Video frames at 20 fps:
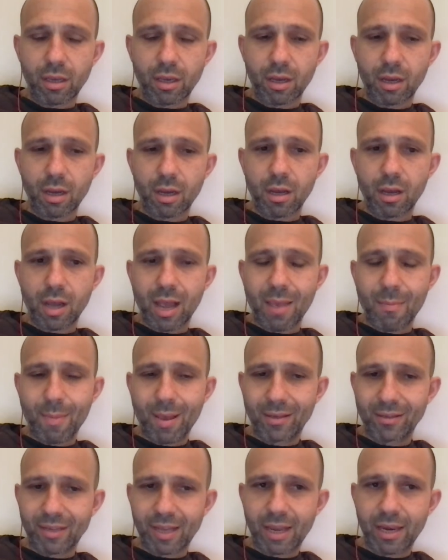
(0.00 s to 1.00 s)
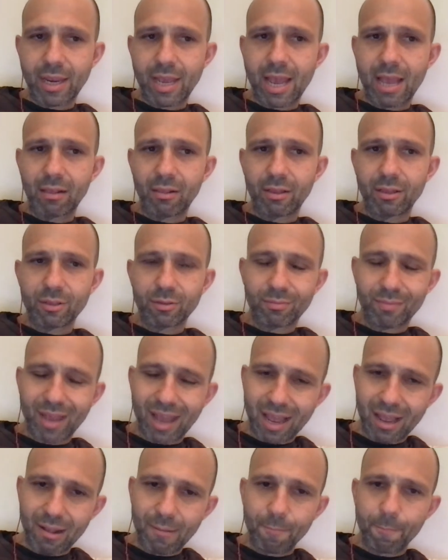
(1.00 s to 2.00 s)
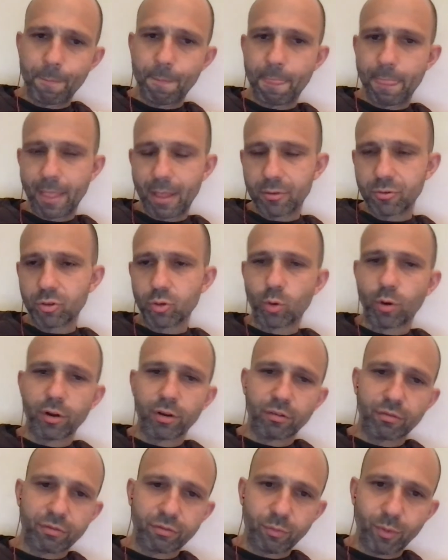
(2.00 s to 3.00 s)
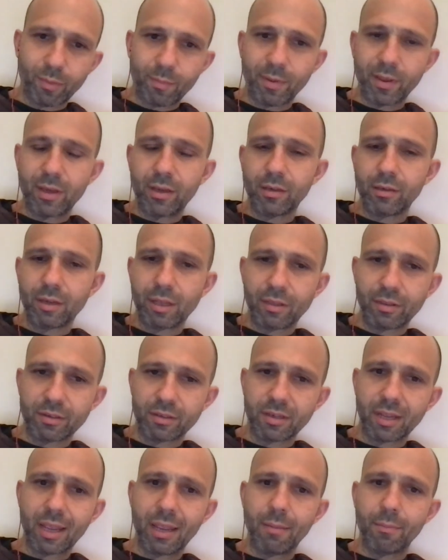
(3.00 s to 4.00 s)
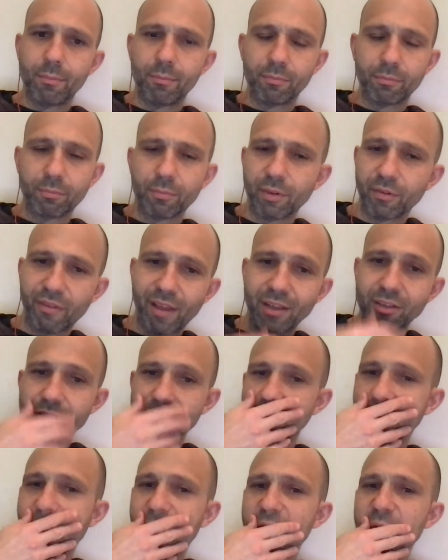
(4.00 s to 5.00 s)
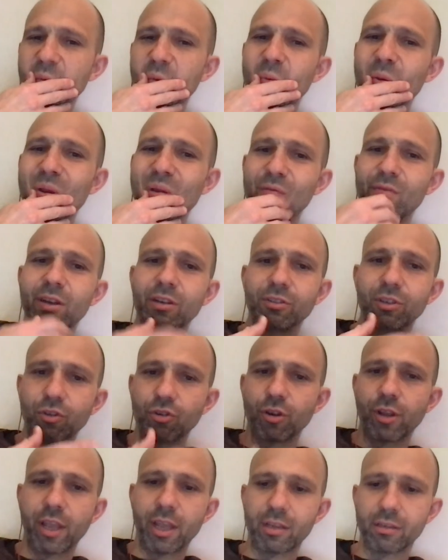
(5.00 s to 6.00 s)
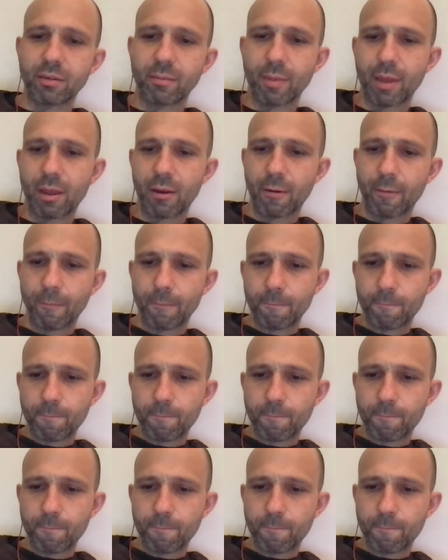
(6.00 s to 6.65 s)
Uh, I met Teddy Atlas, uh, sort of. We've been in the same events together, but we never actually shook hands and met.